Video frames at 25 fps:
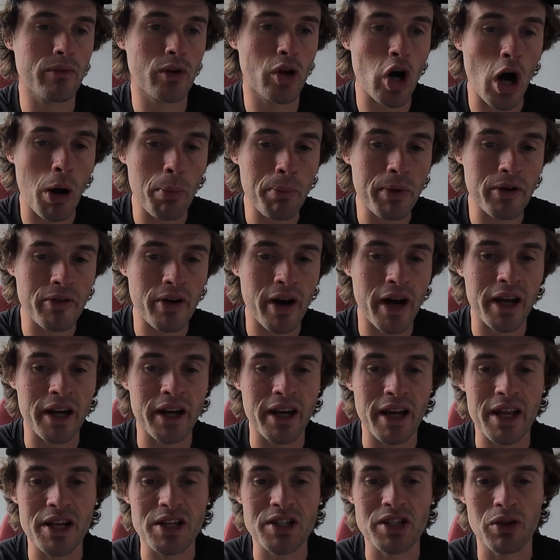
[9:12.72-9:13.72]

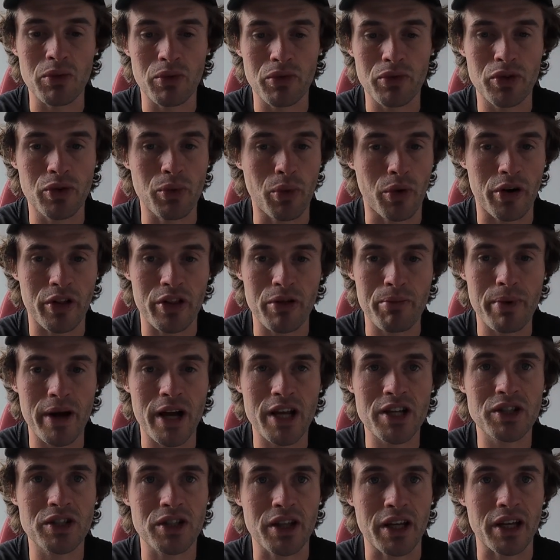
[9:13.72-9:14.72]
Copywriting is one of the
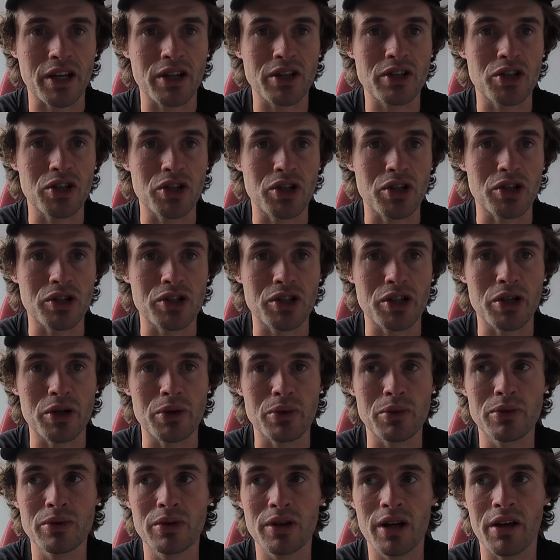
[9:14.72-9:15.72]
best things you can
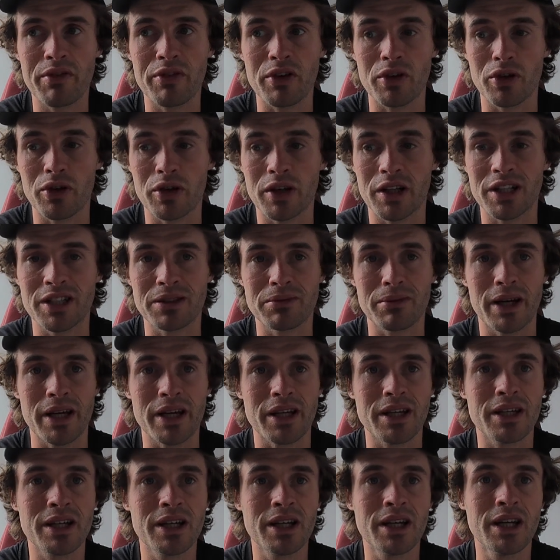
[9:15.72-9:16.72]
do if you're looking to
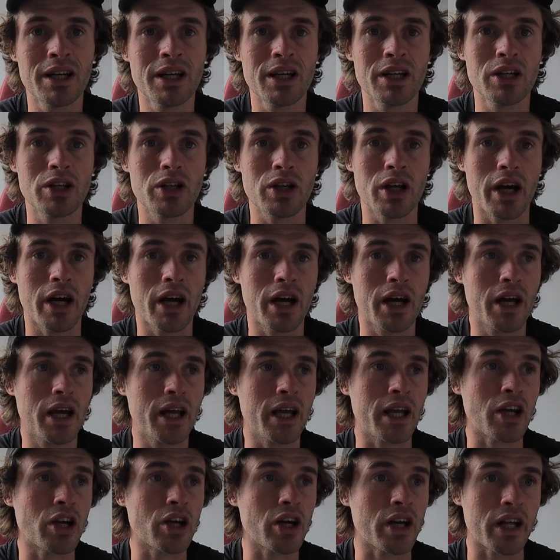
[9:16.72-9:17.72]
make
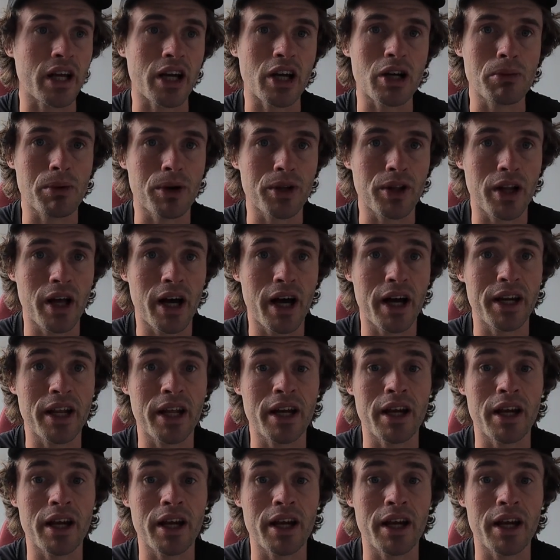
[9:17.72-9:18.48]
an income online.